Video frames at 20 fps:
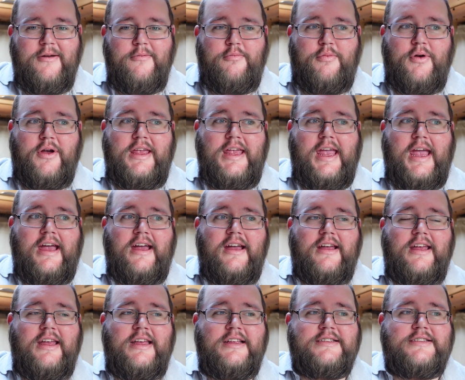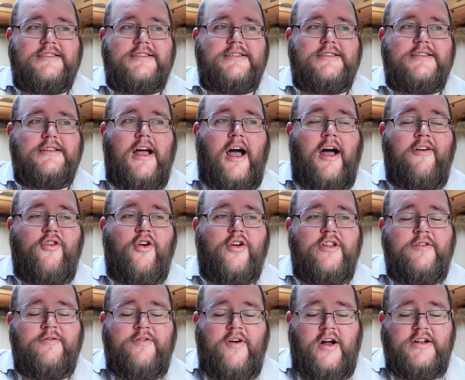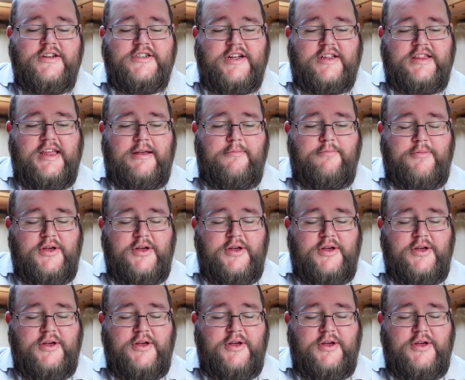But yeah, I've got an advantage, I think,